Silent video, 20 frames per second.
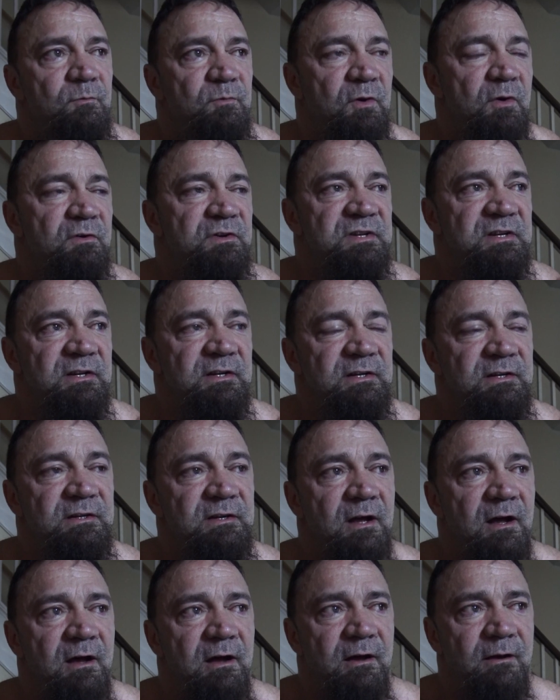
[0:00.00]

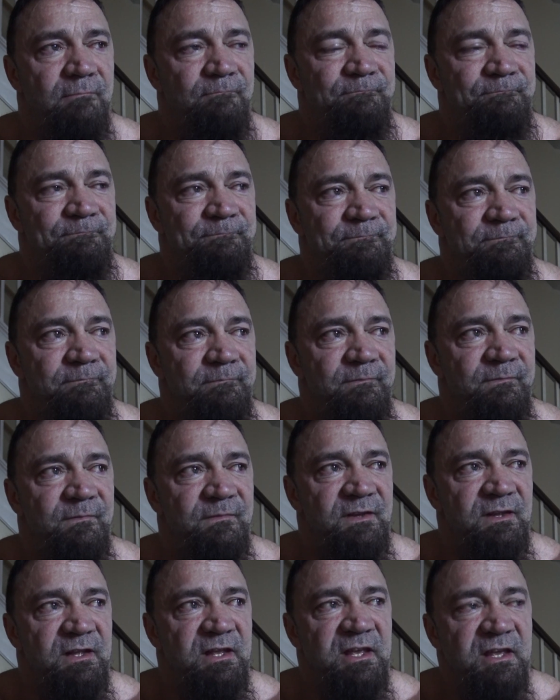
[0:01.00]
Protein, um,
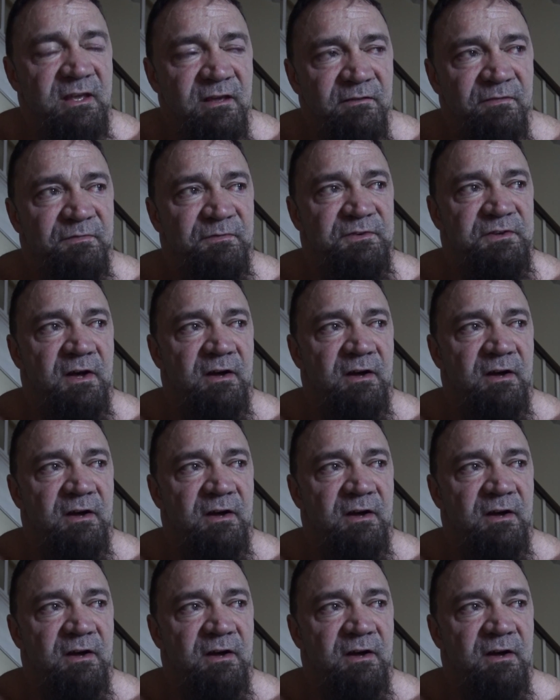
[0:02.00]
if